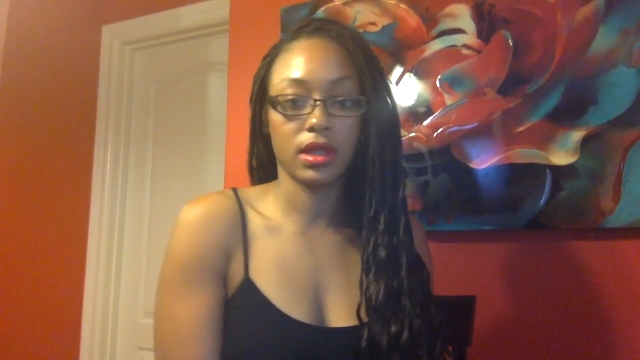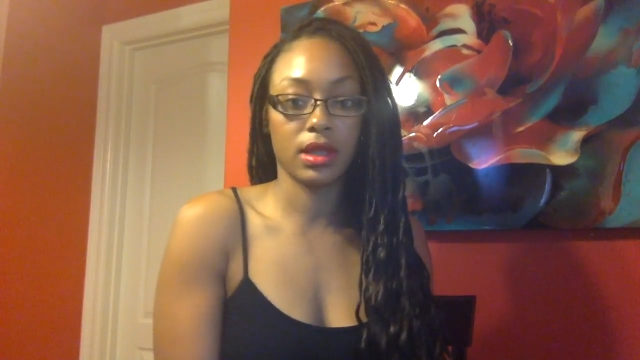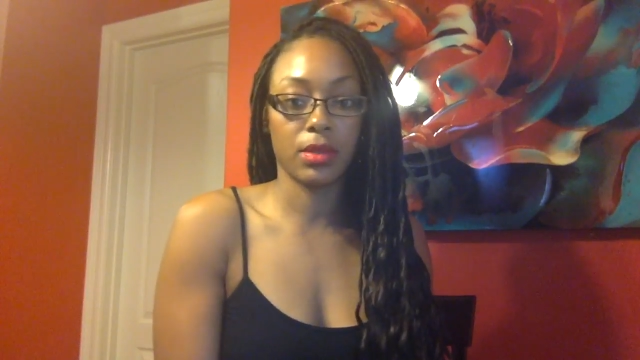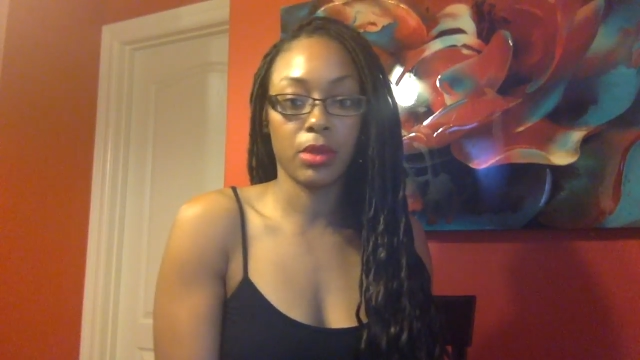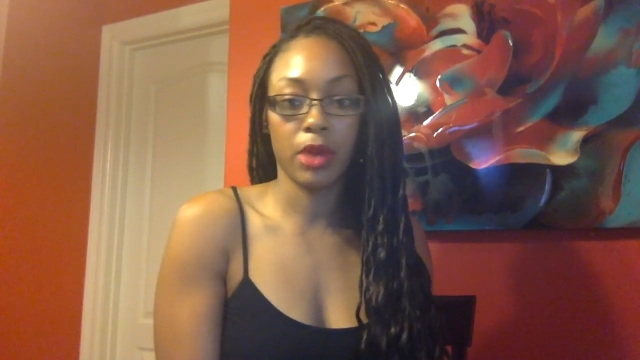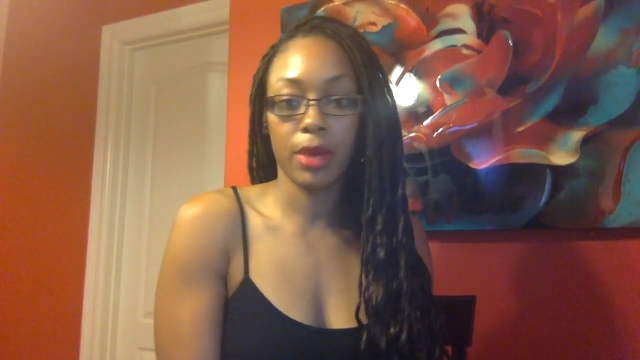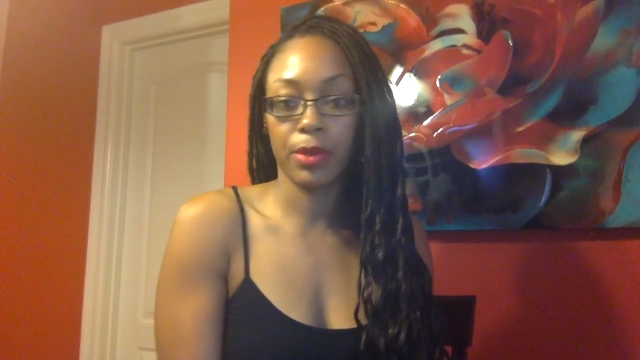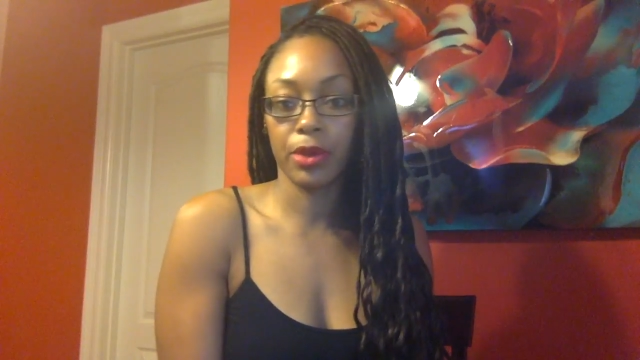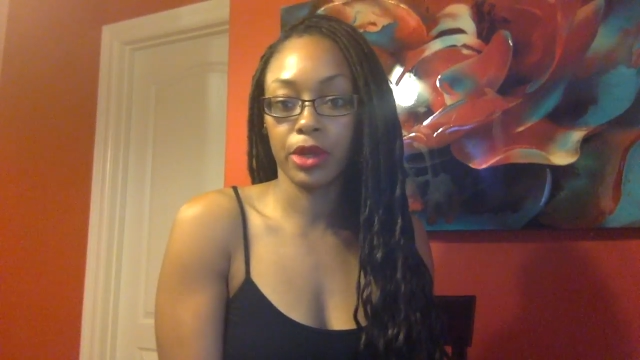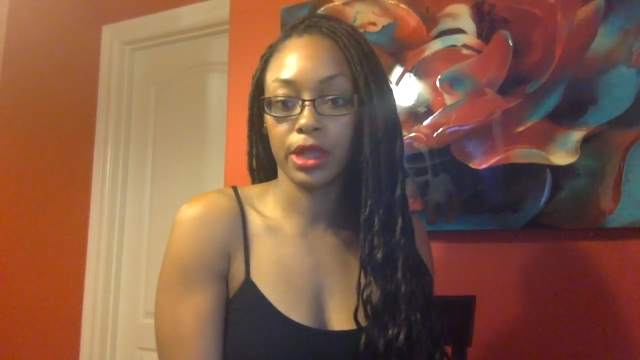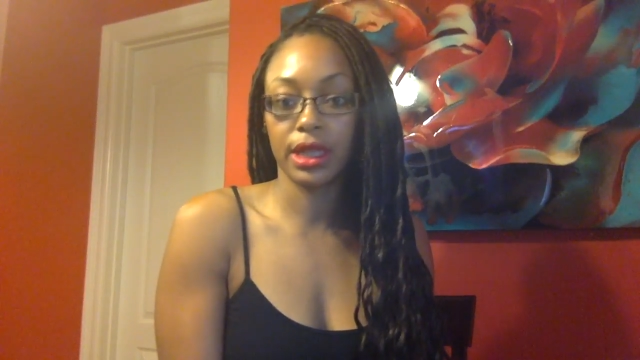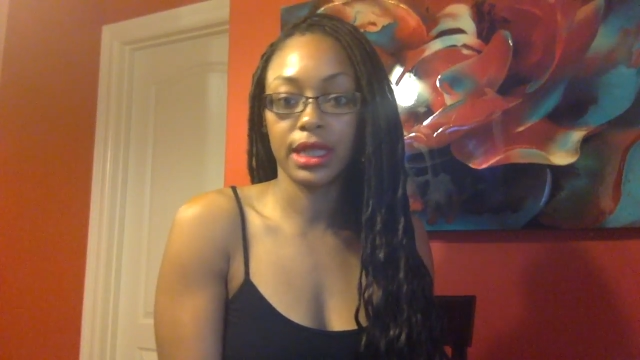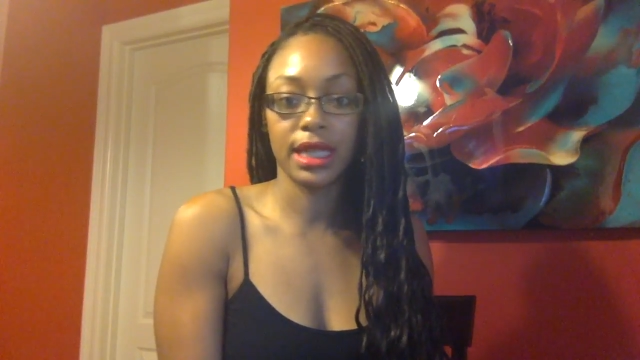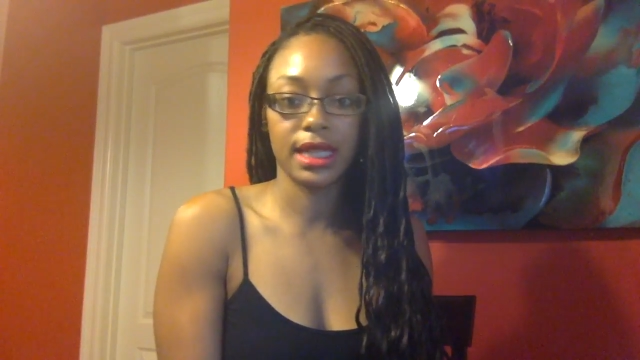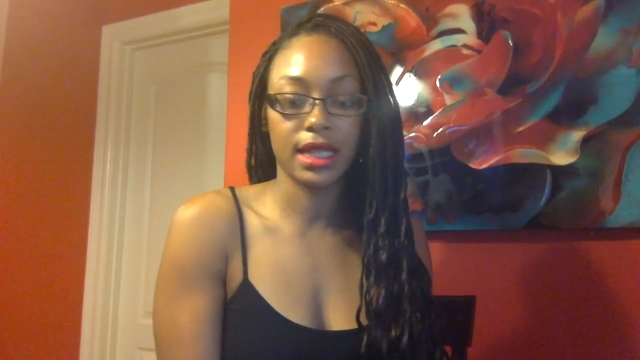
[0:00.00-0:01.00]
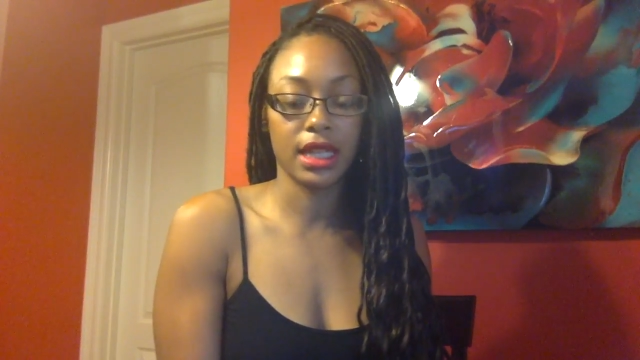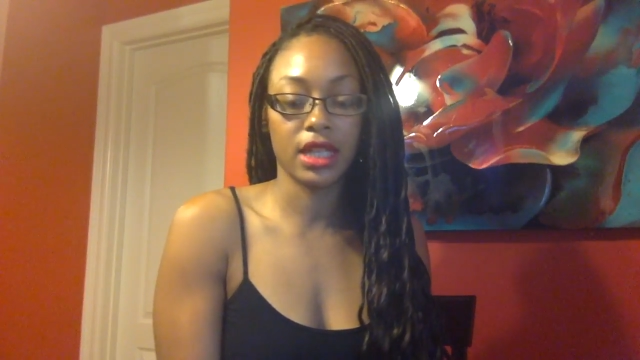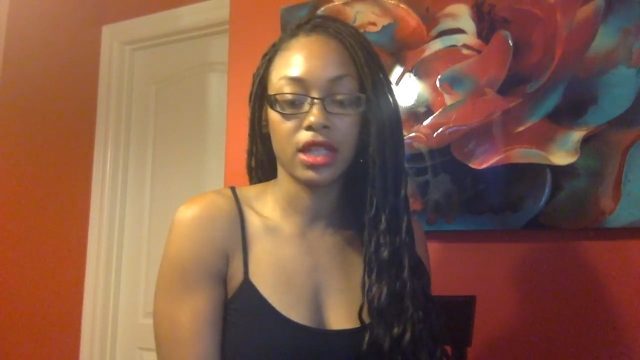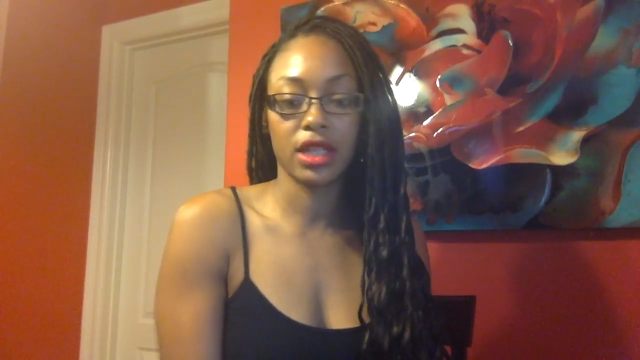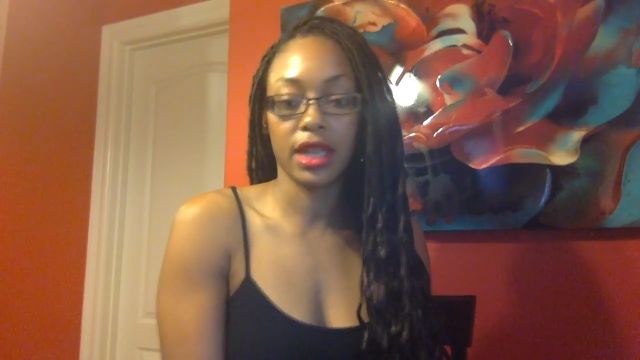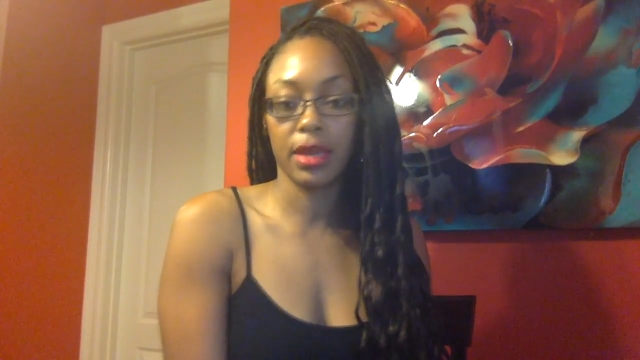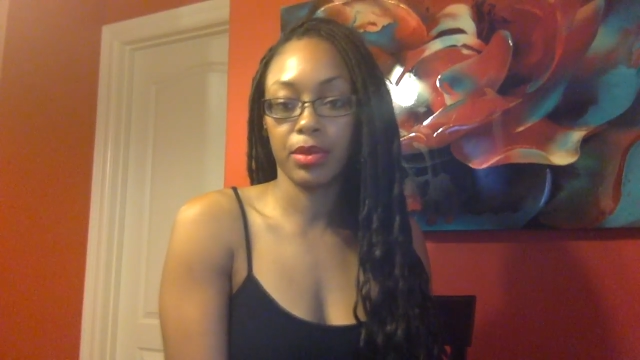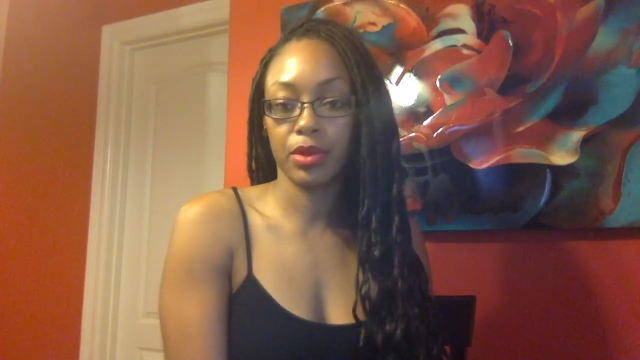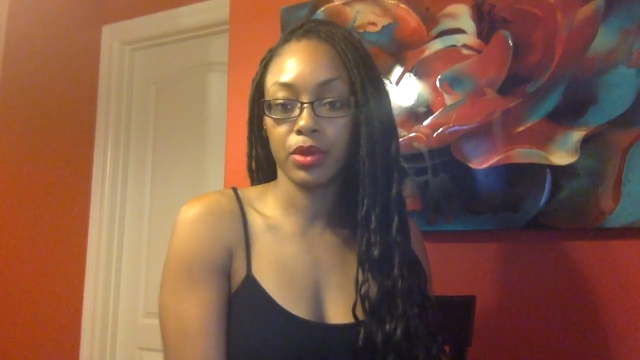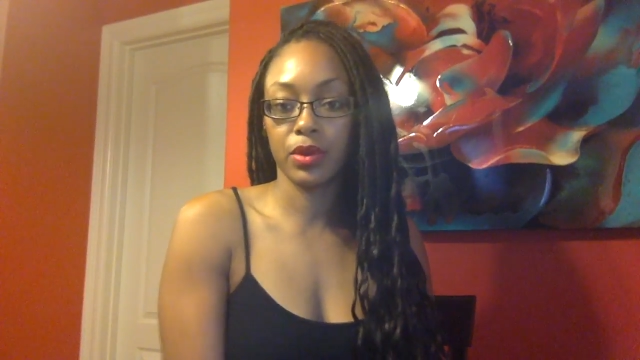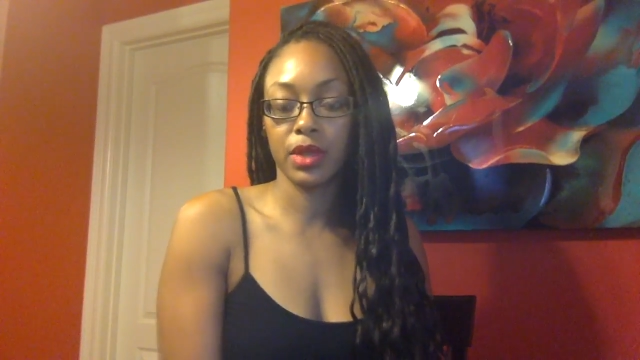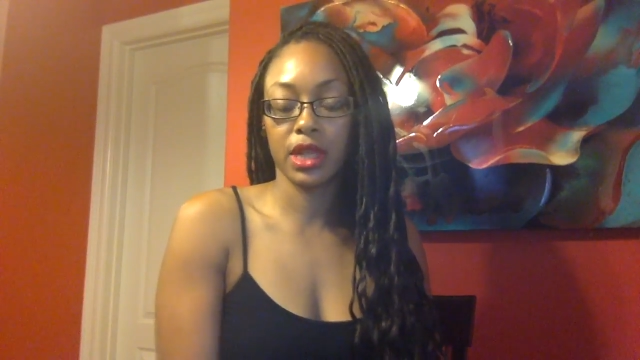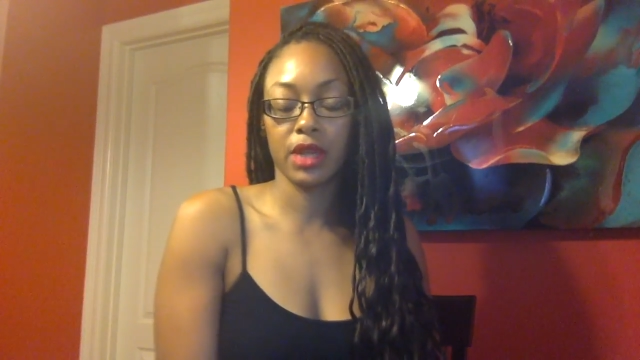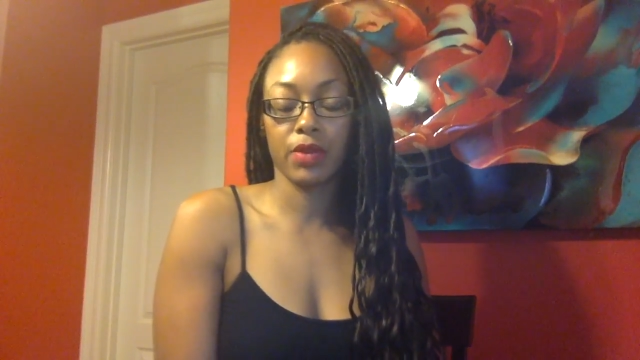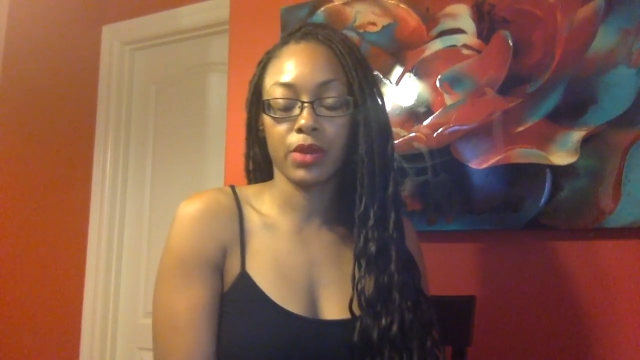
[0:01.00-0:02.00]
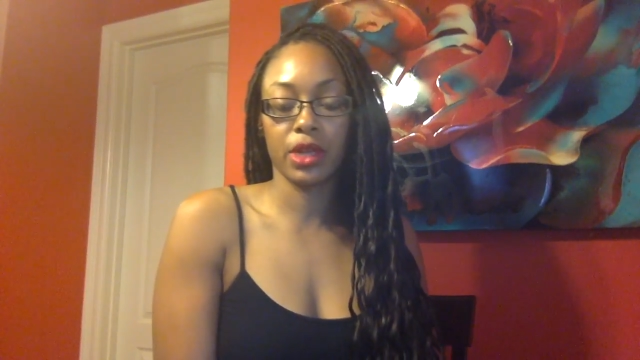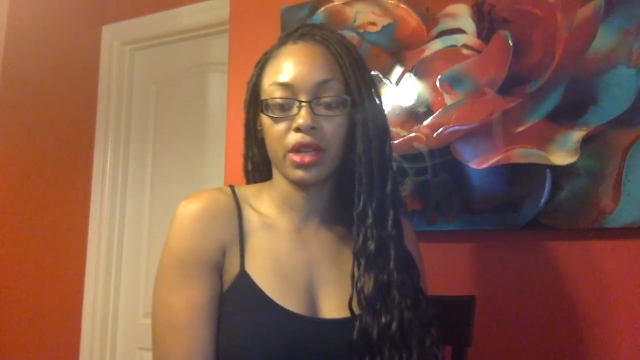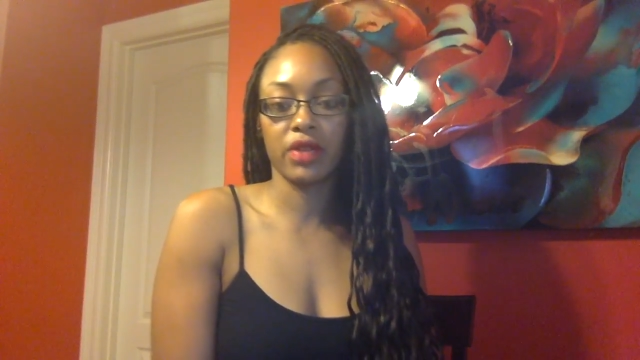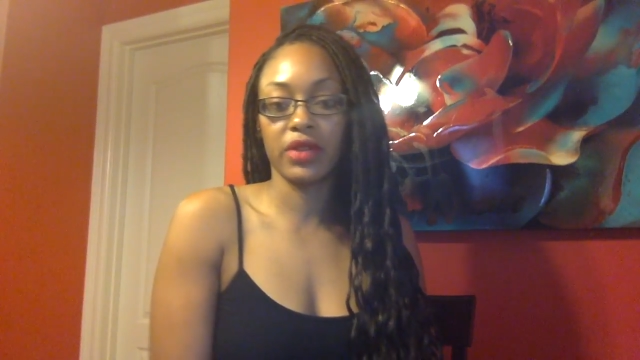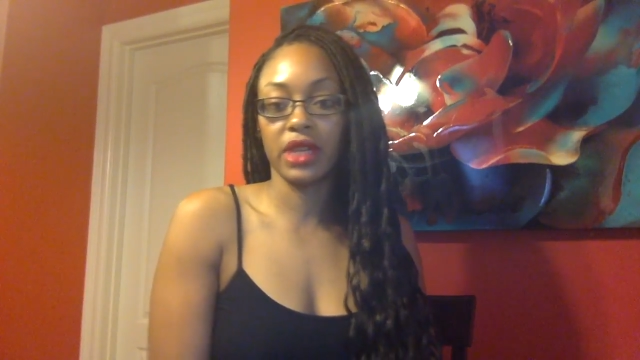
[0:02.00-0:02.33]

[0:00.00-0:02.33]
the proper cleansing shampoo to get rid of